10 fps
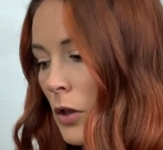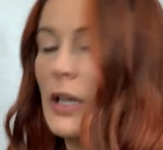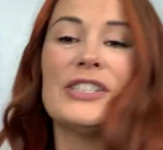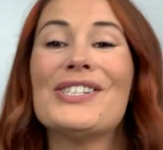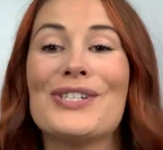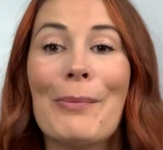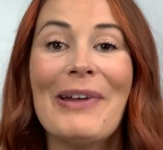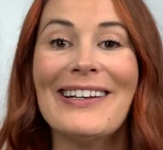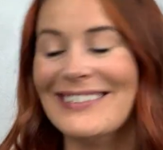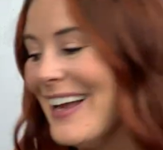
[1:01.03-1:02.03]
Let's just
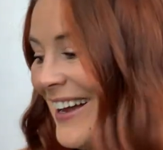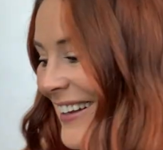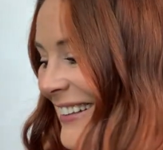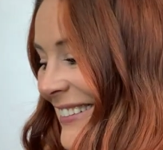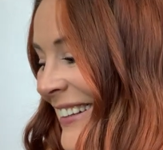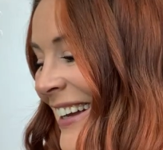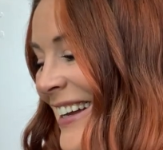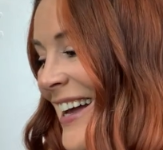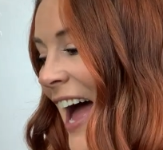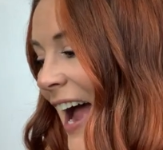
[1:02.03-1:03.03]
jump in.
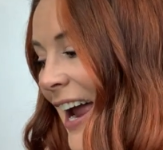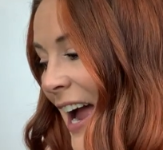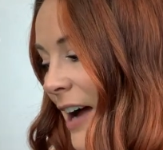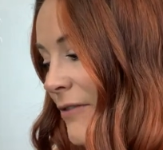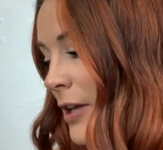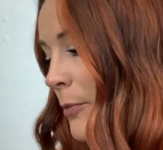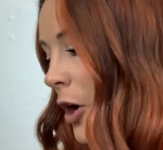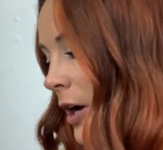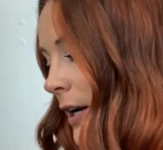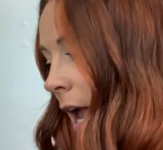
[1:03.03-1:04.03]
I have them on